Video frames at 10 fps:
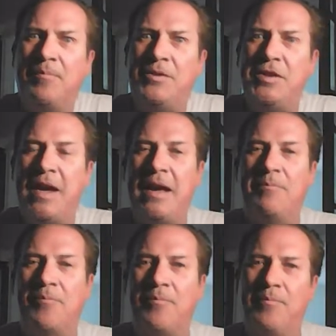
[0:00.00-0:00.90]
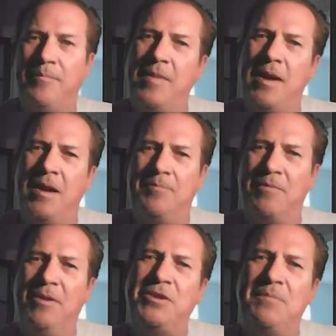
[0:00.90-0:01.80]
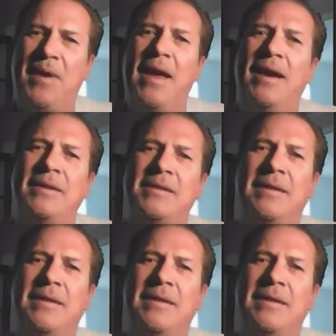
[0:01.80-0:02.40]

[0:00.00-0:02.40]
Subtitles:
She had promotion packages,